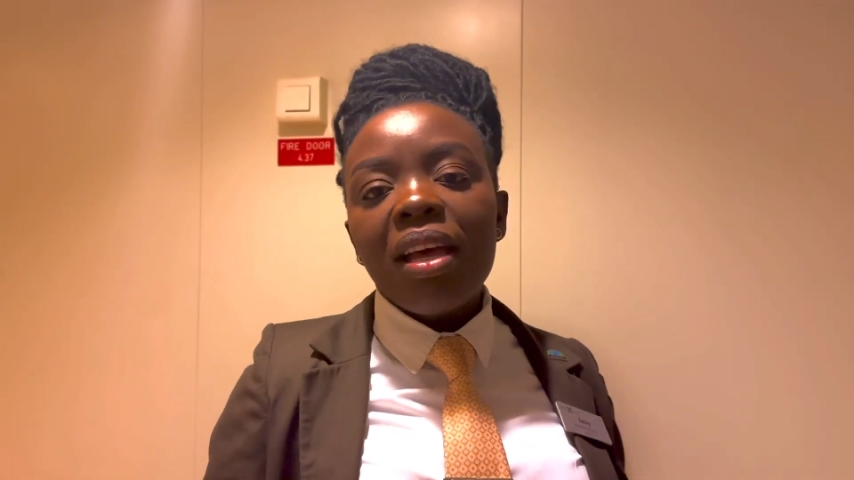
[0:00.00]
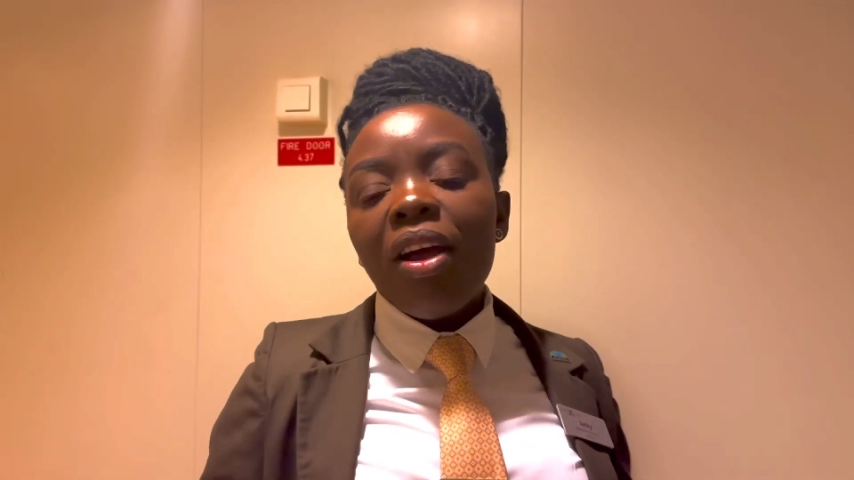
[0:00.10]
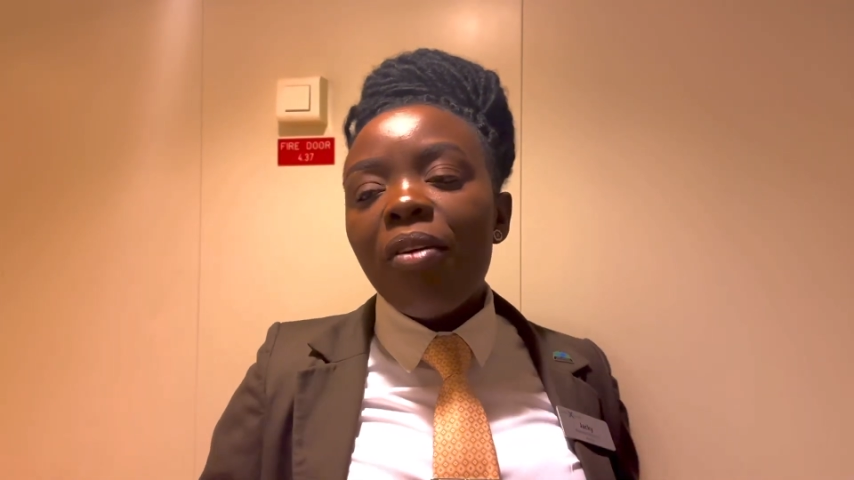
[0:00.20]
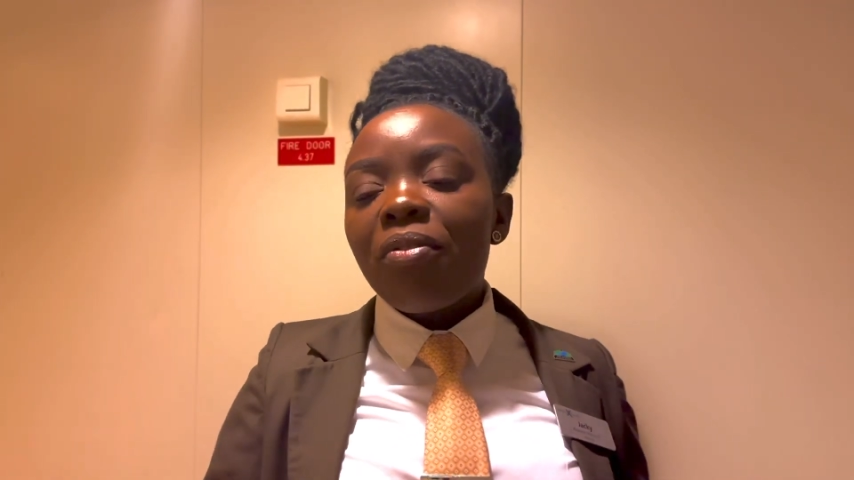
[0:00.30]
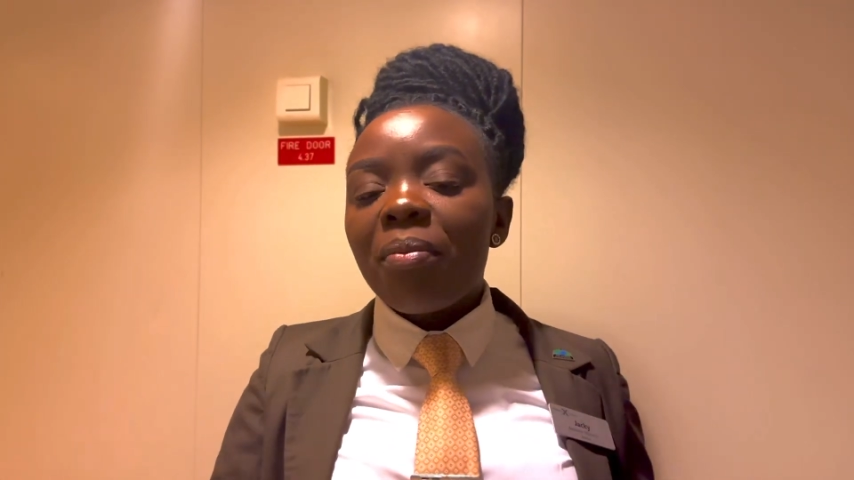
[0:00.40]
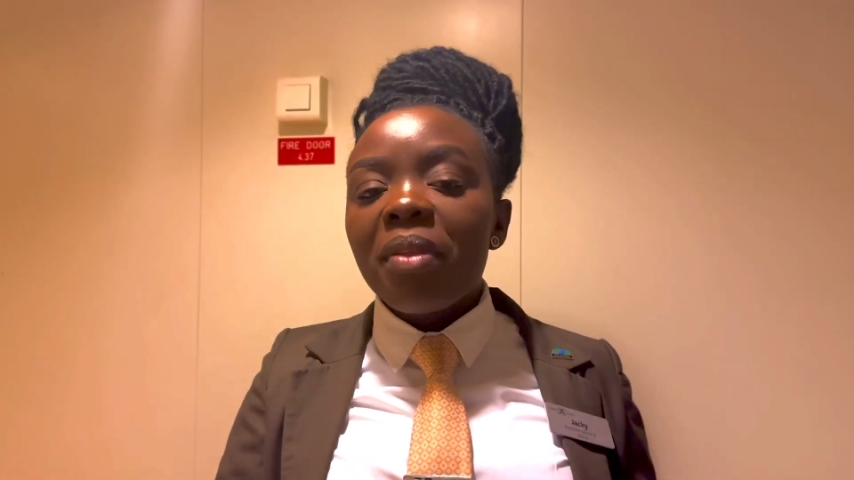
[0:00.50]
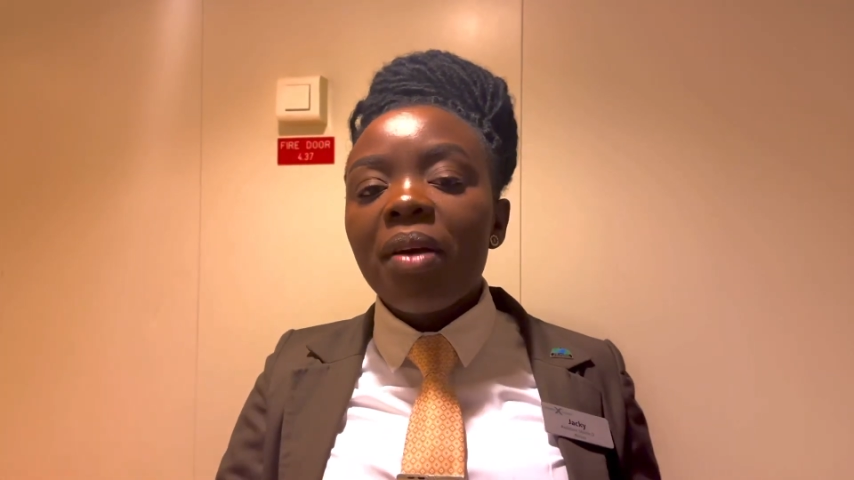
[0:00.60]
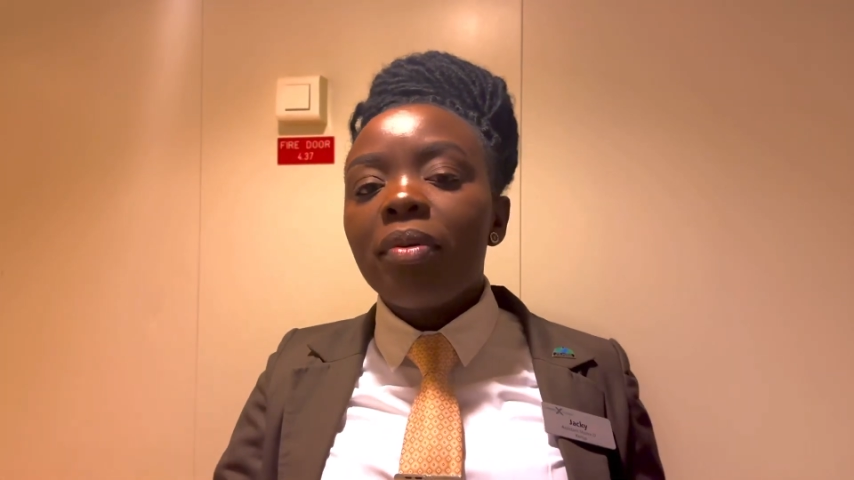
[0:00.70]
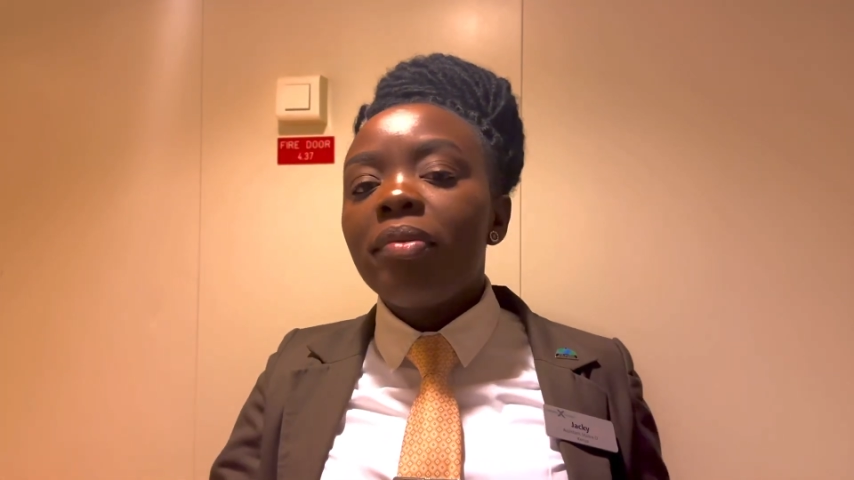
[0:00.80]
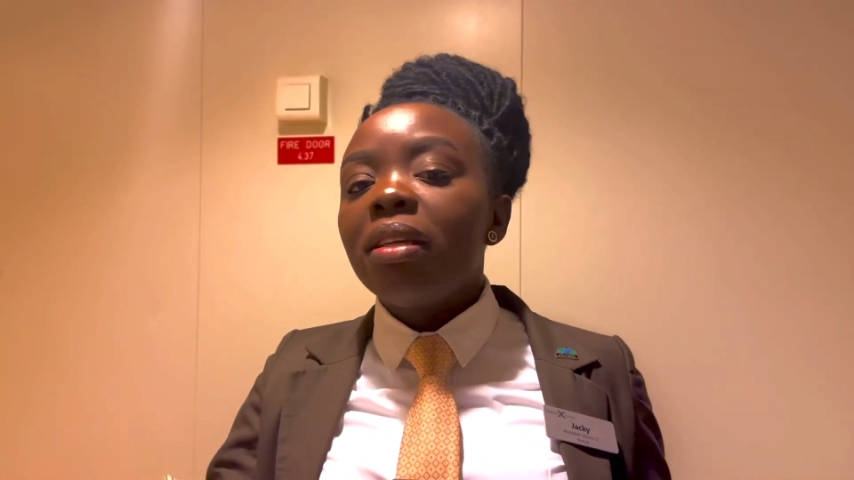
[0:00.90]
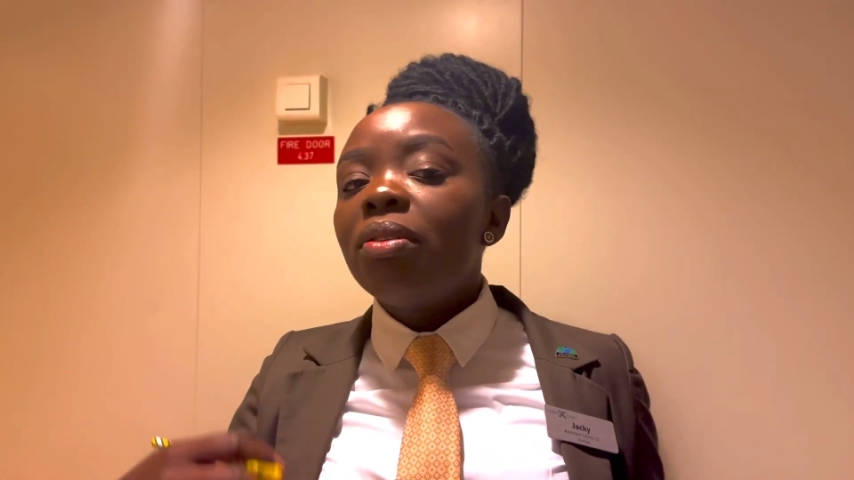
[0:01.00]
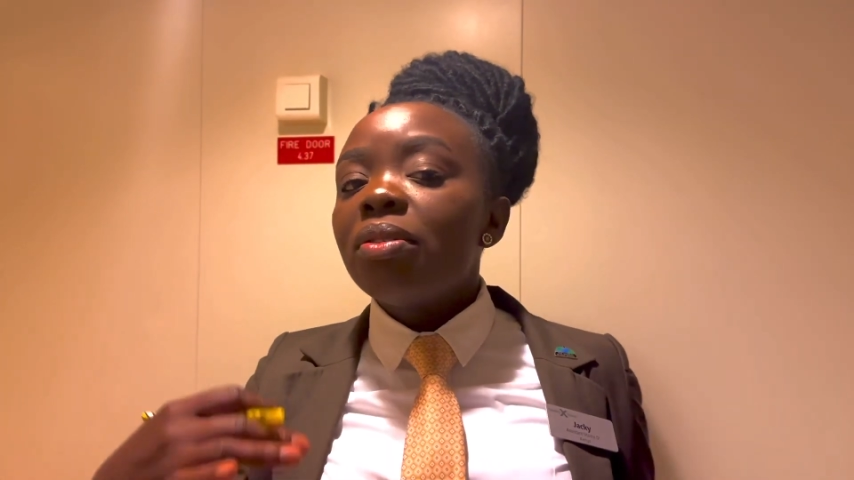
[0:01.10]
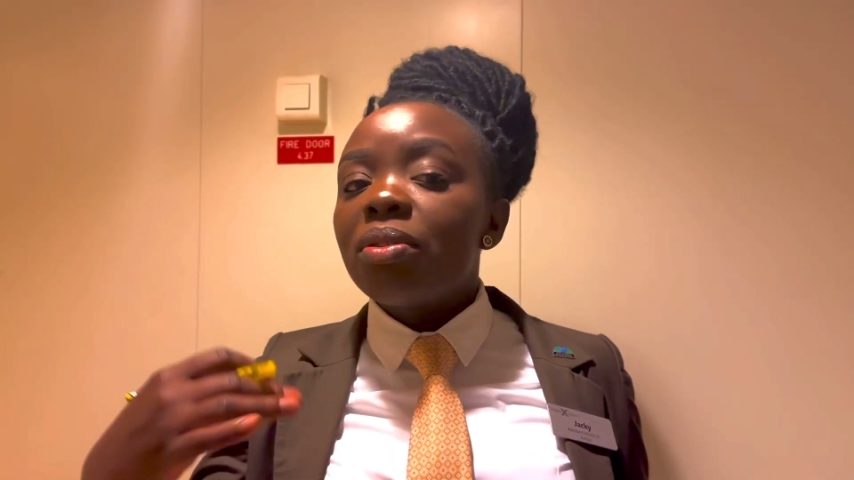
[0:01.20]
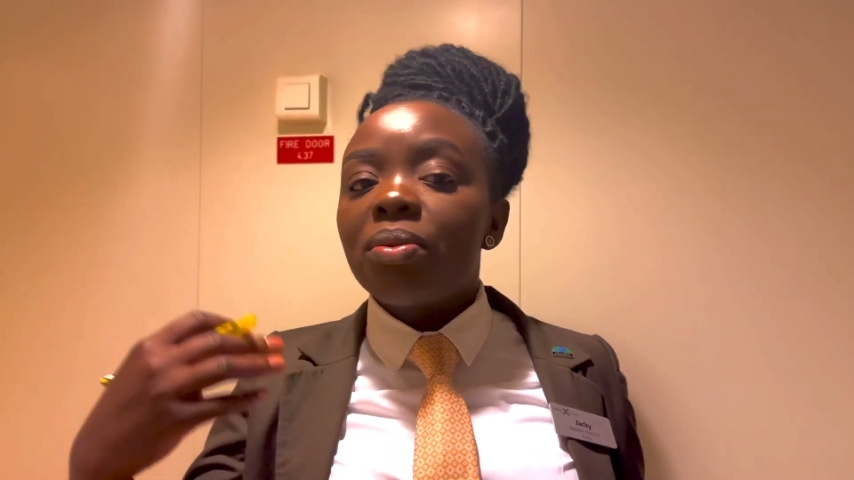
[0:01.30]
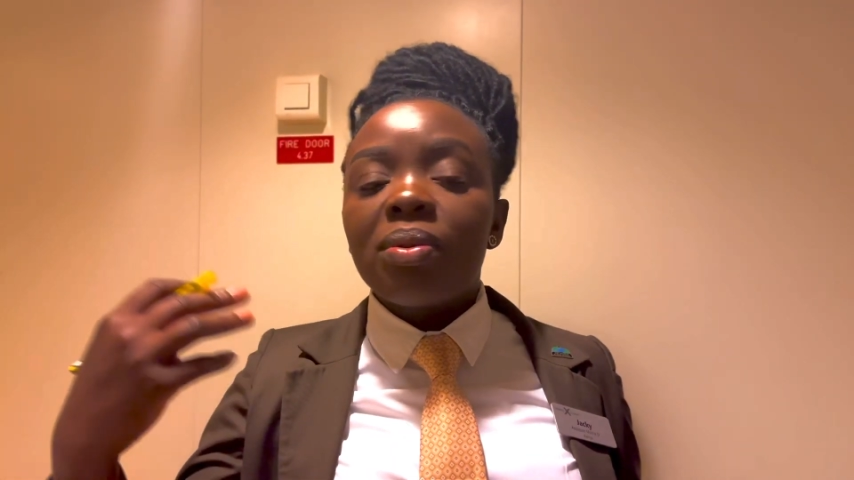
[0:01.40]
From there, we will go
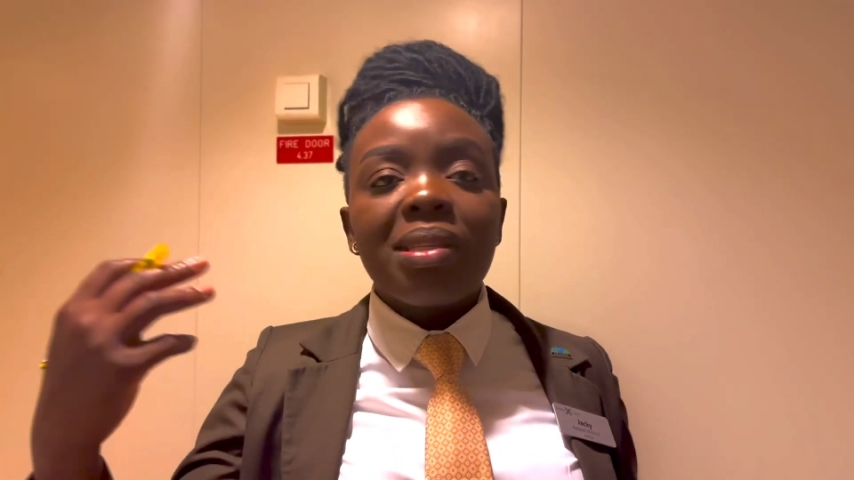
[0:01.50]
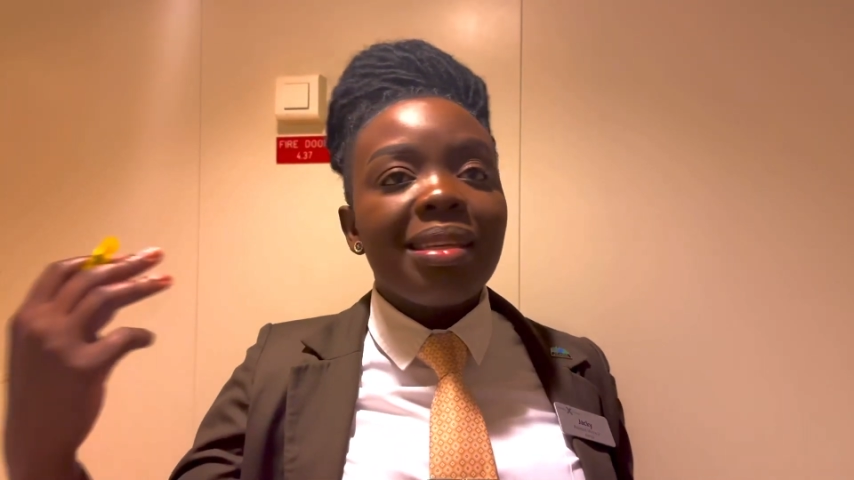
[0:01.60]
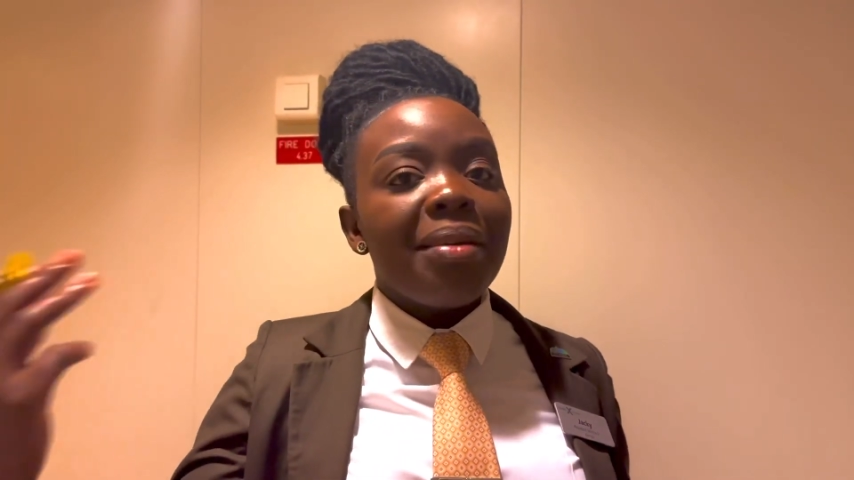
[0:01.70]
to St.